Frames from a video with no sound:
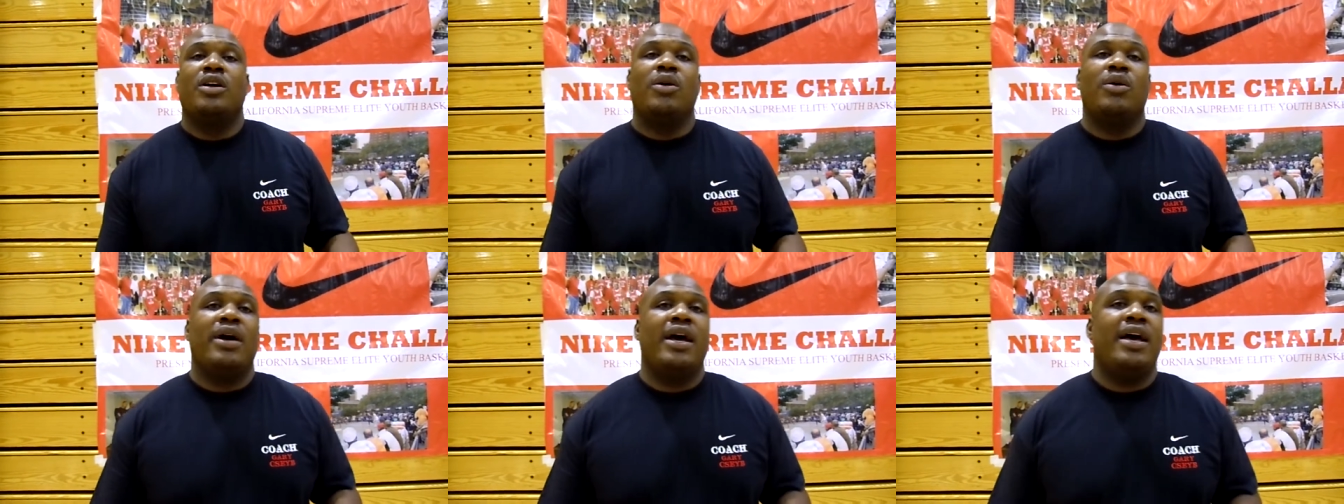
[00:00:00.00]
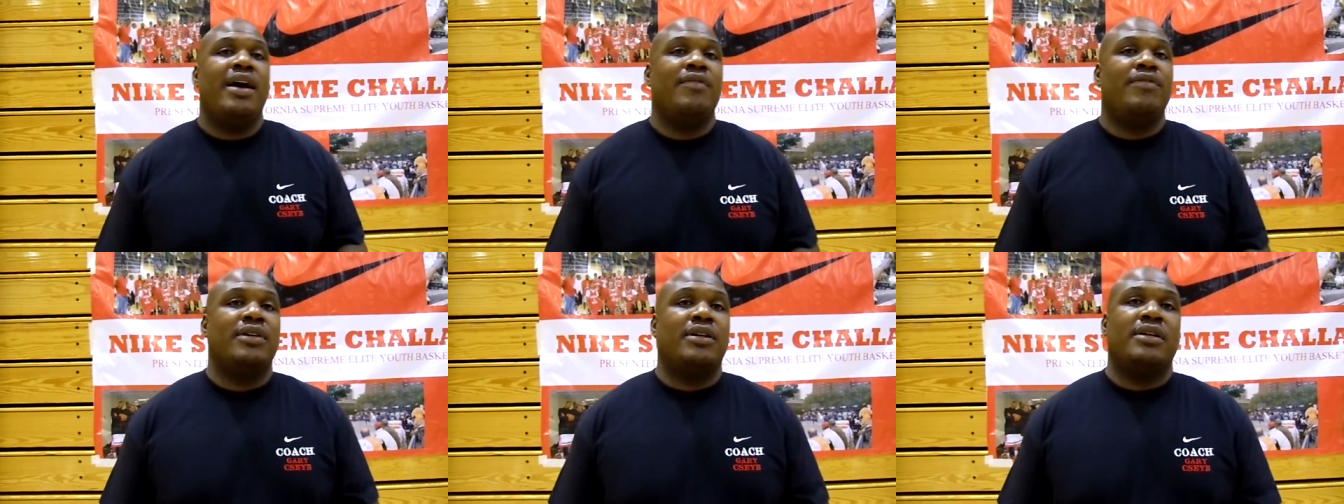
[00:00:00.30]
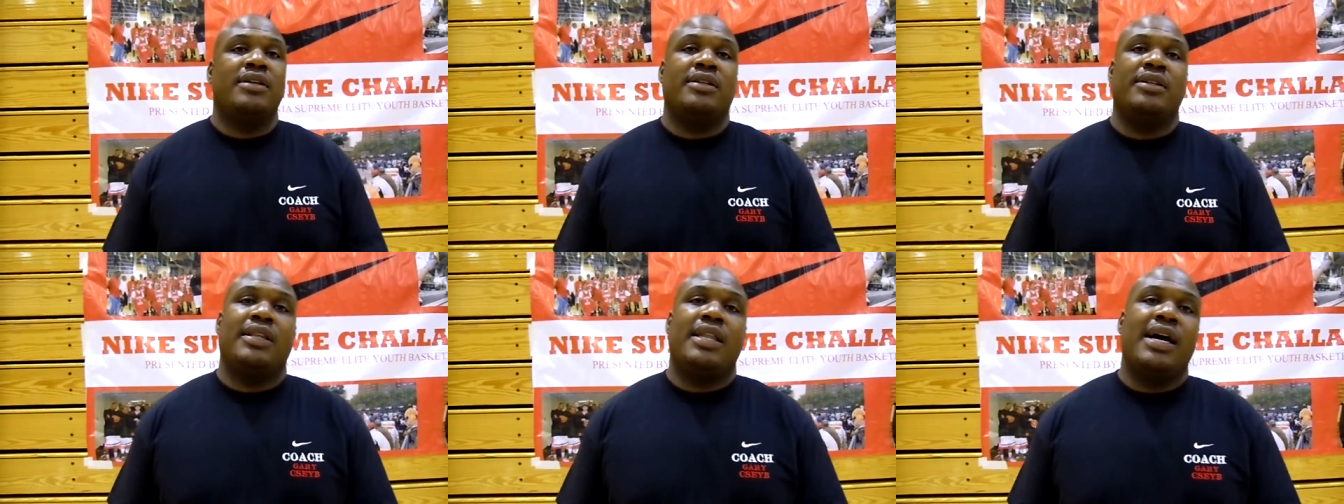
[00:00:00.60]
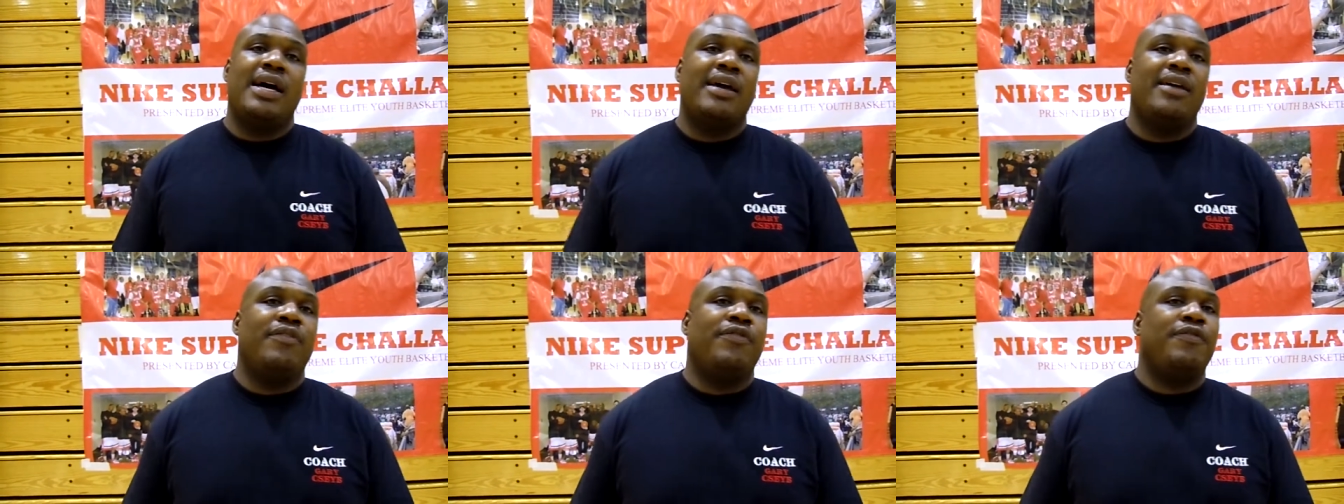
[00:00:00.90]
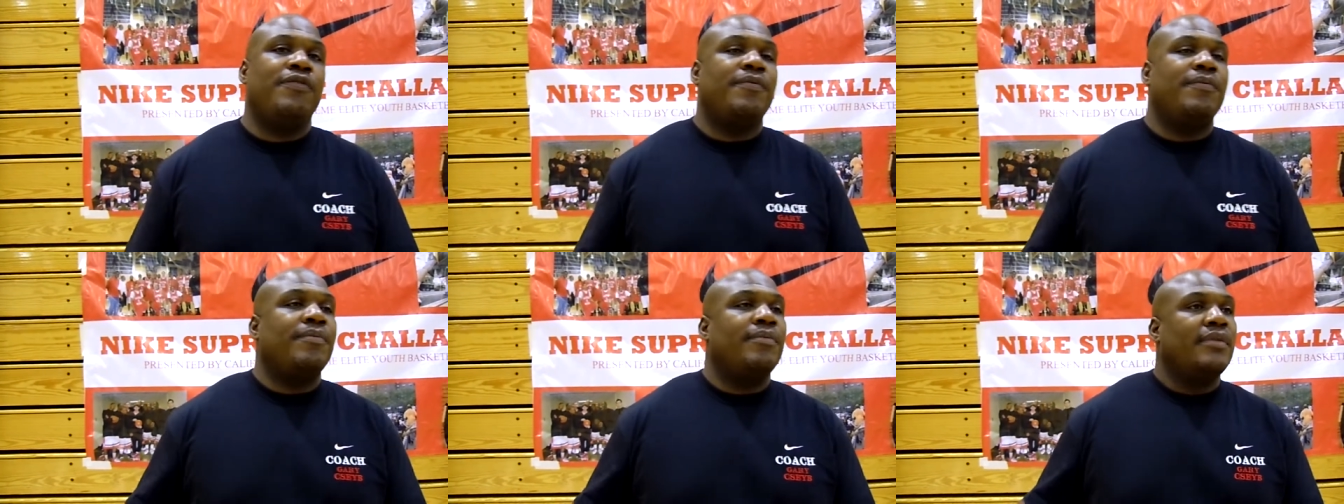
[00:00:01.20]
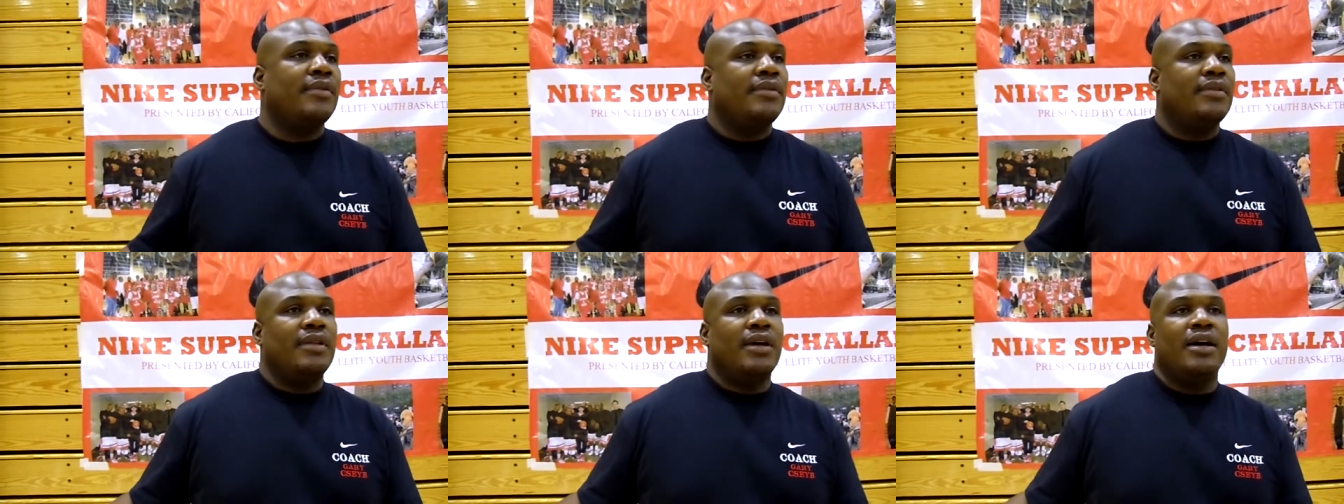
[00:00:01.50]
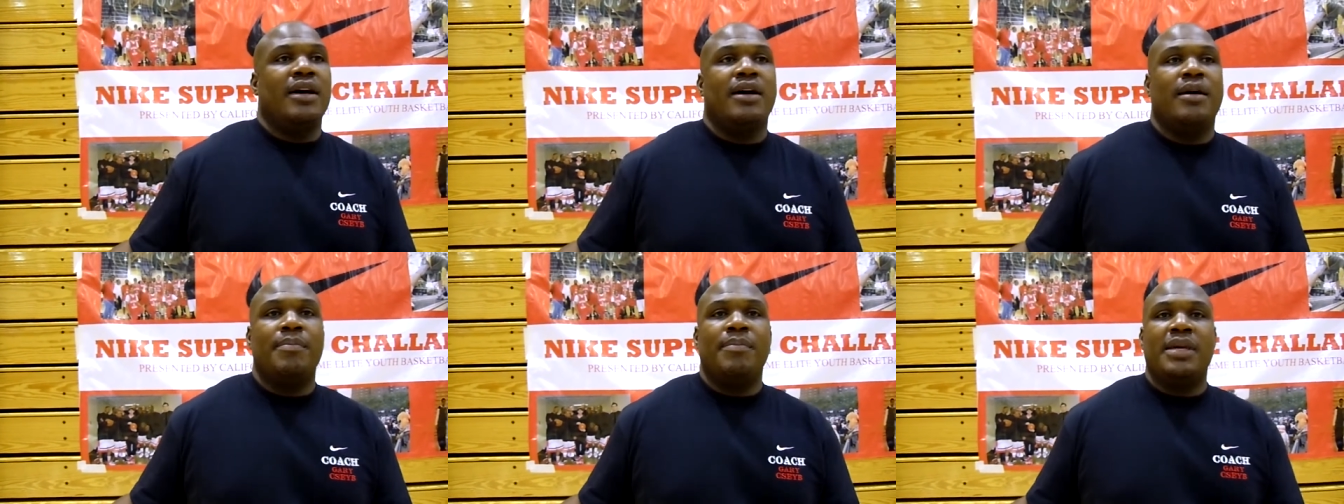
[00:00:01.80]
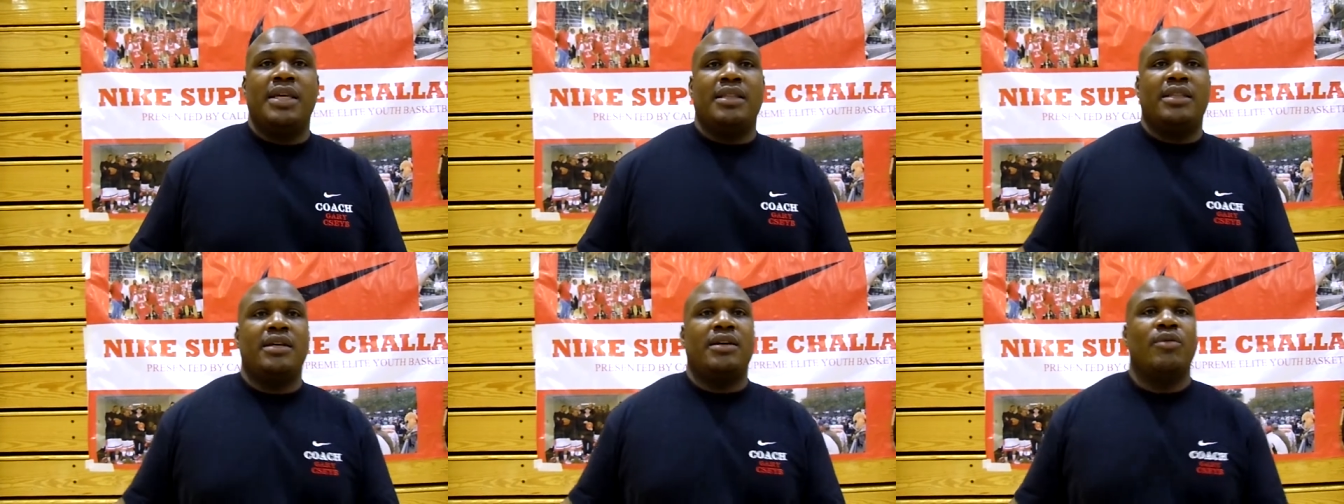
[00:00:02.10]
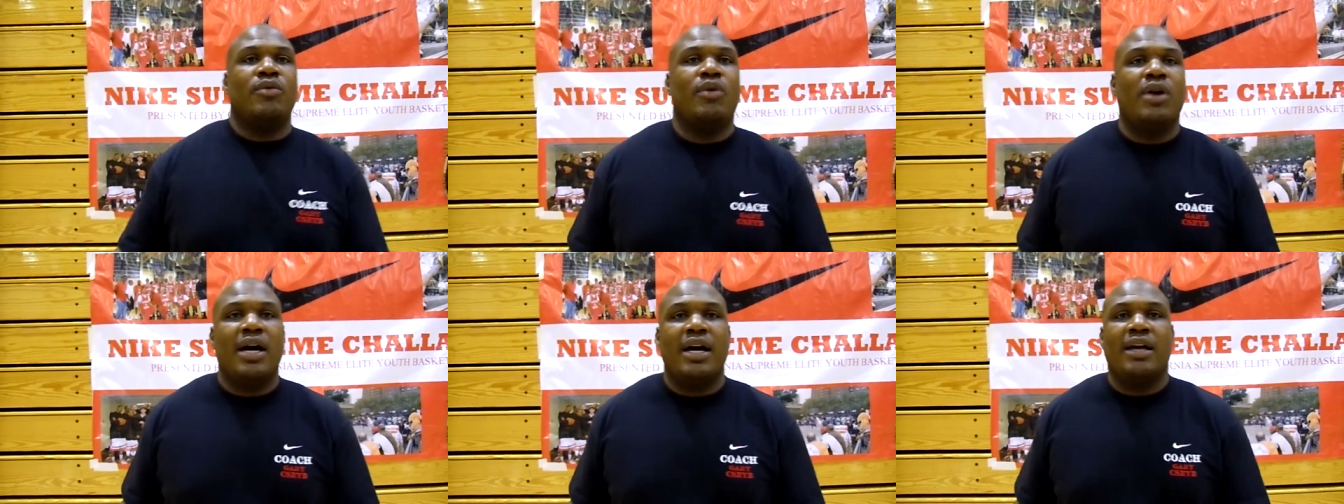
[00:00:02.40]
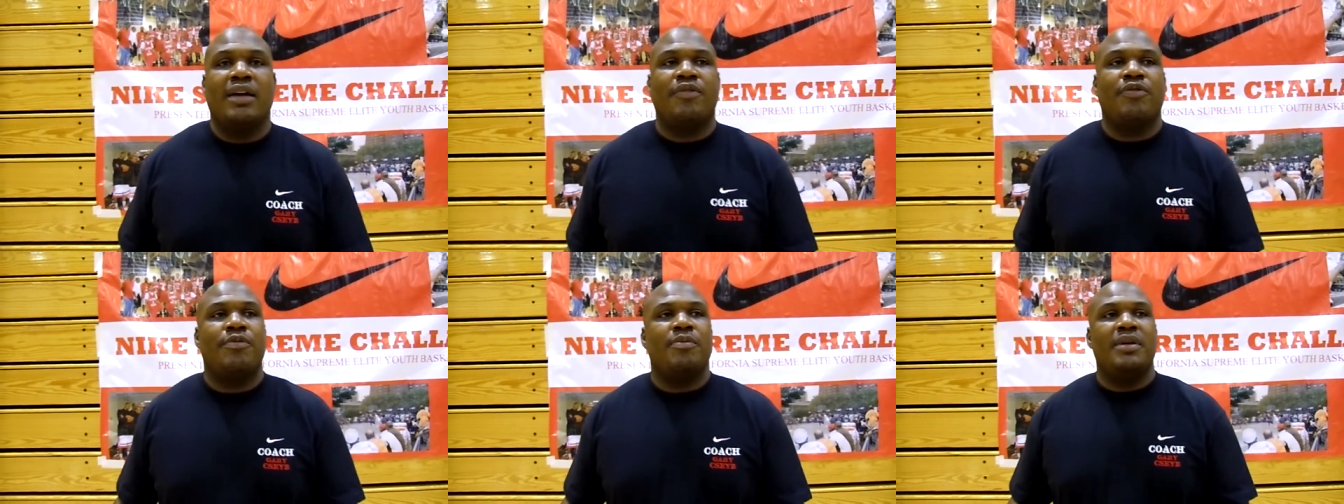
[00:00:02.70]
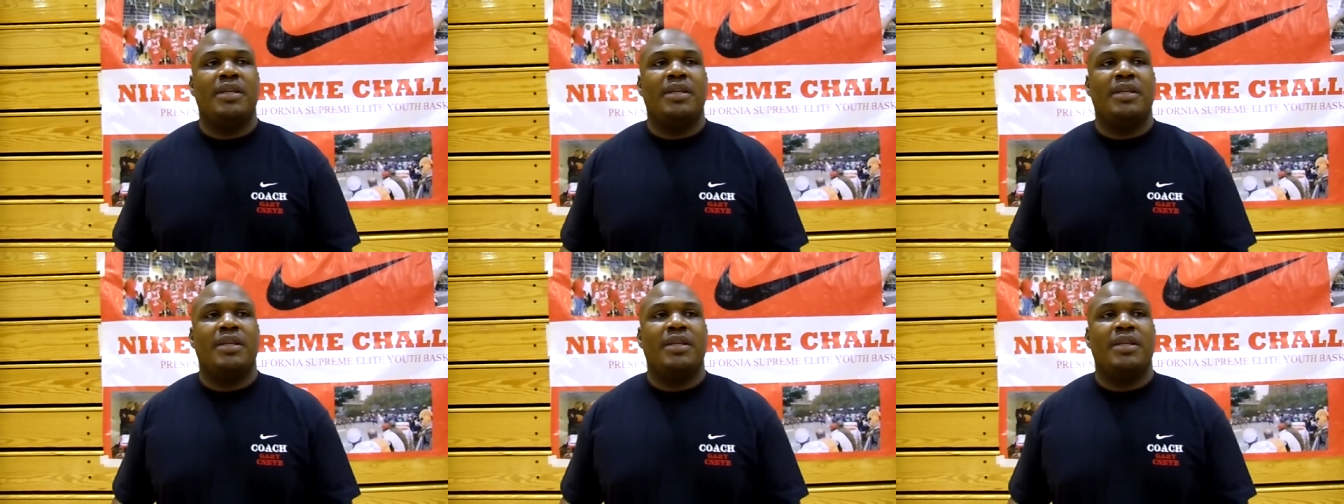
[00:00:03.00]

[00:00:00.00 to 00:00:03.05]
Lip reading: have a good life, meet their wife,